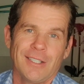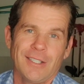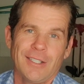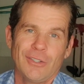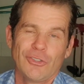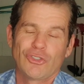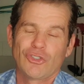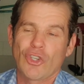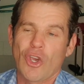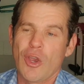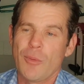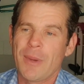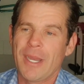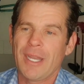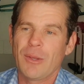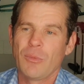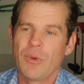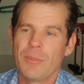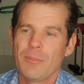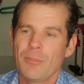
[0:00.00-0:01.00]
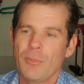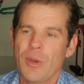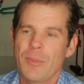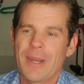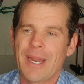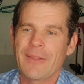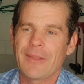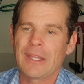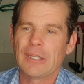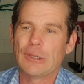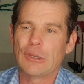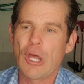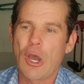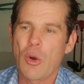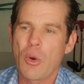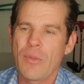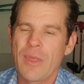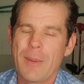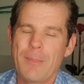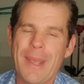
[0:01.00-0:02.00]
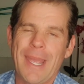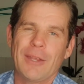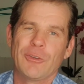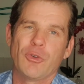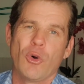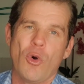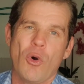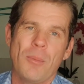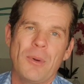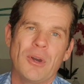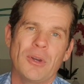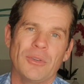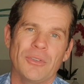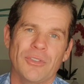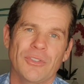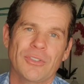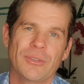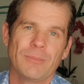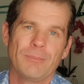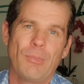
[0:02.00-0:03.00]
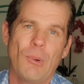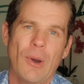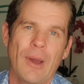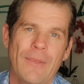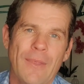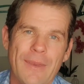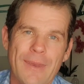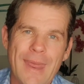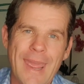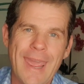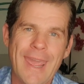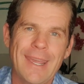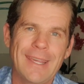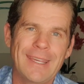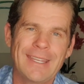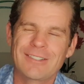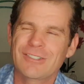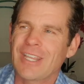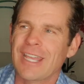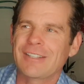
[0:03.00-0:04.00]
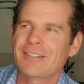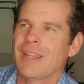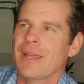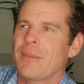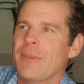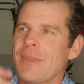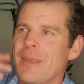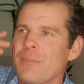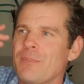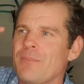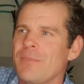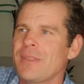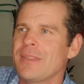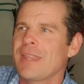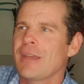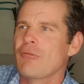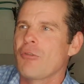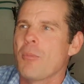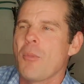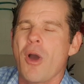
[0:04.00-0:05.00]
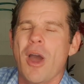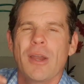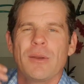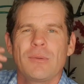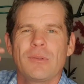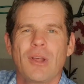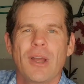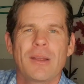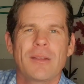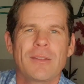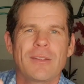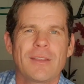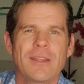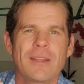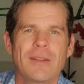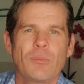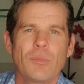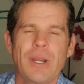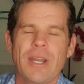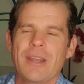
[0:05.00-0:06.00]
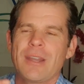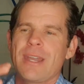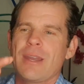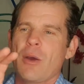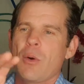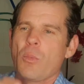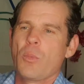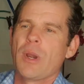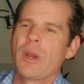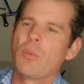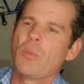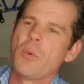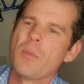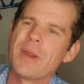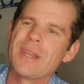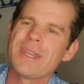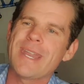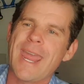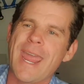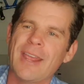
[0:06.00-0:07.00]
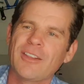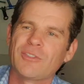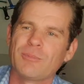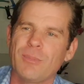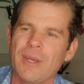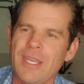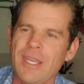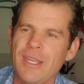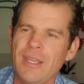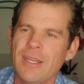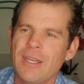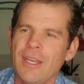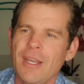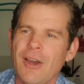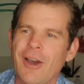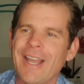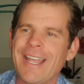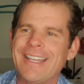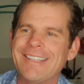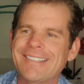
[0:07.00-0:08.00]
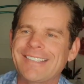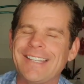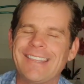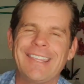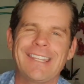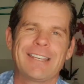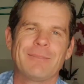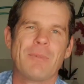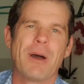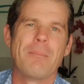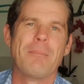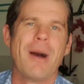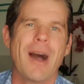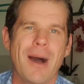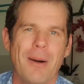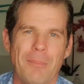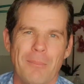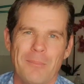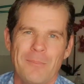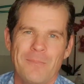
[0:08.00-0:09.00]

So many women out there lower their man's hormones by the nag. They remind, like, when a woman nags me, I instantly think of my mum.